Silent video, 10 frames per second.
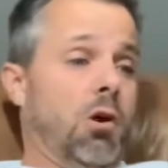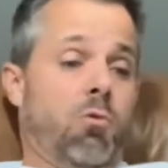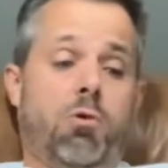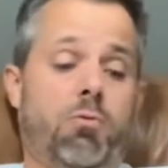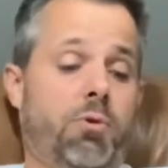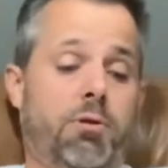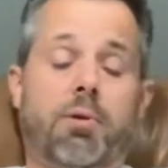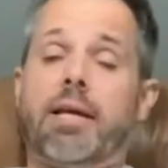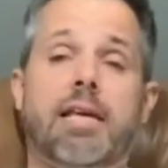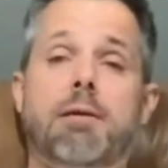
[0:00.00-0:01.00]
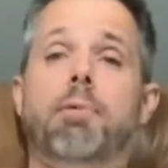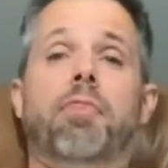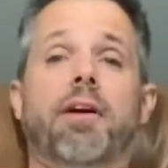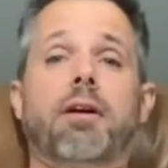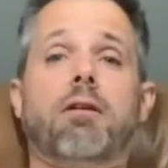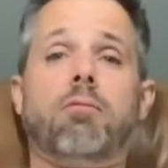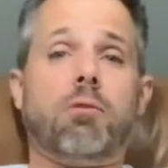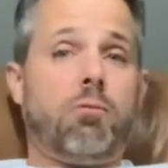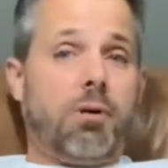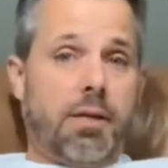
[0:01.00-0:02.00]
well, we don't want to keep it there. We
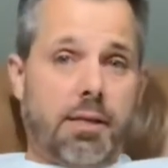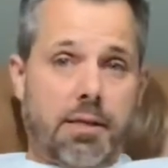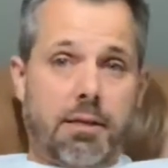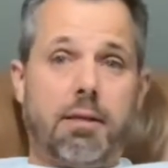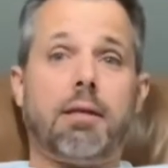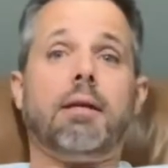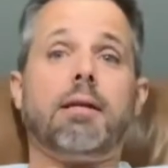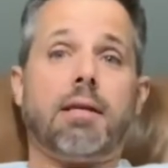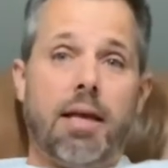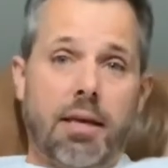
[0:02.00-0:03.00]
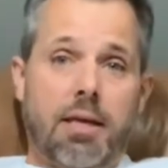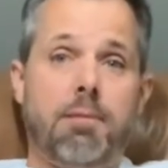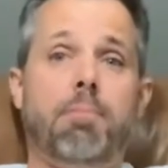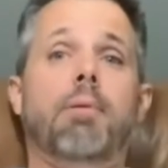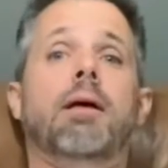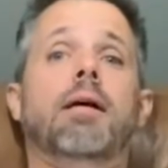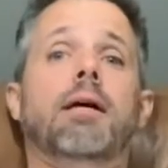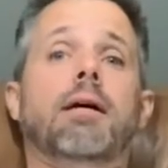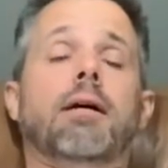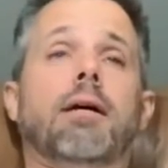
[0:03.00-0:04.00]
want to keep
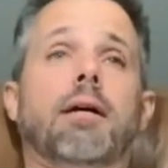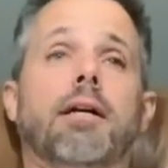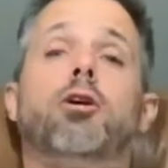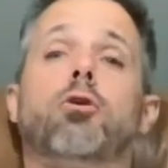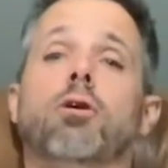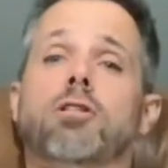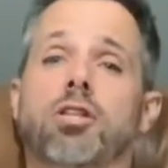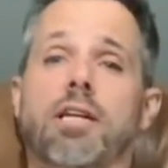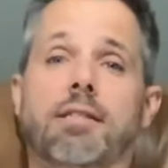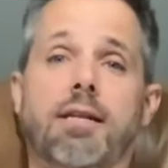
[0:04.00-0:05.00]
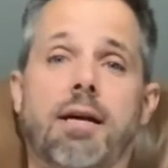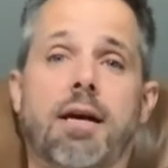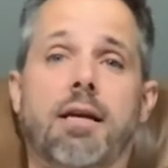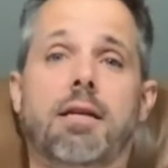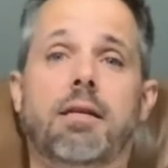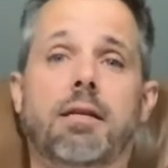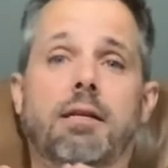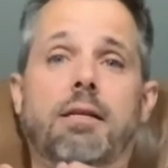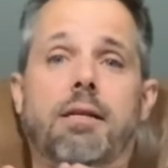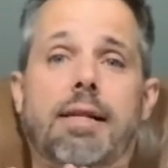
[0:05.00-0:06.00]
encouraging it to head
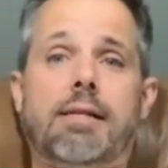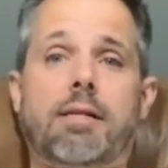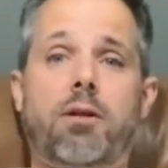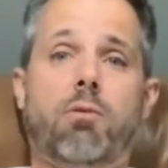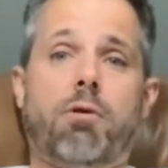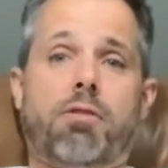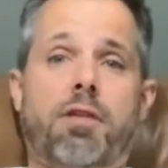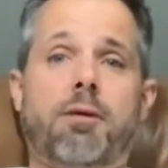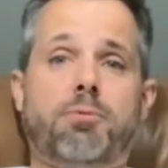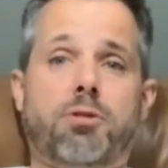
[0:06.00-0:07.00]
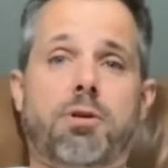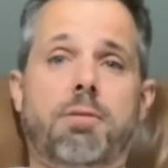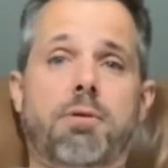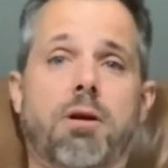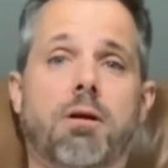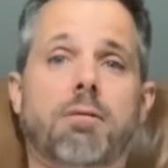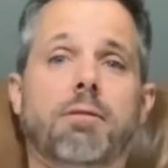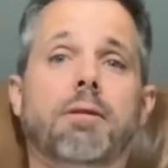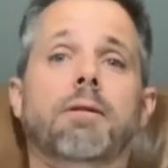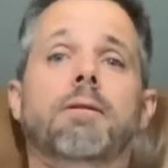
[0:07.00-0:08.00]
north, upstream here.
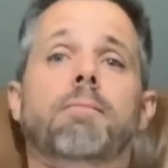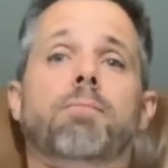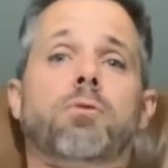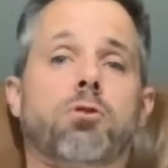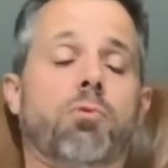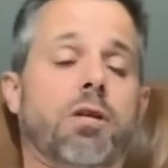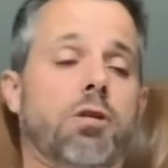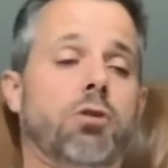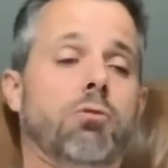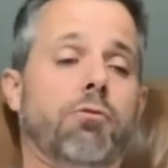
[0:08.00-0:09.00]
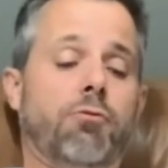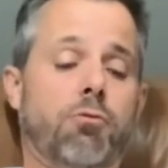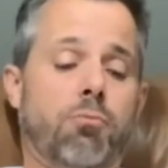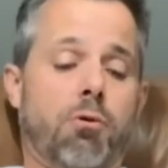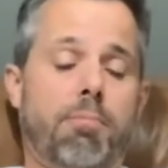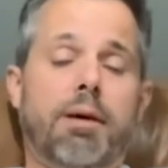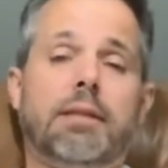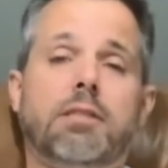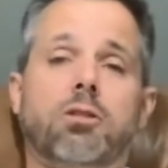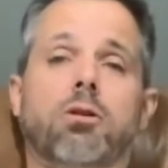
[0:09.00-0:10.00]
So we can do a few more
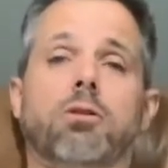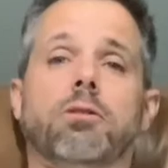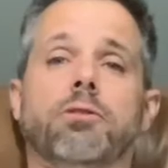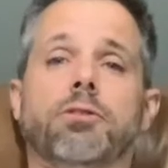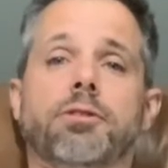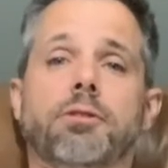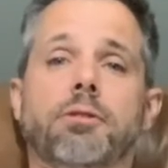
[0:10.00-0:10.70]
belly circles.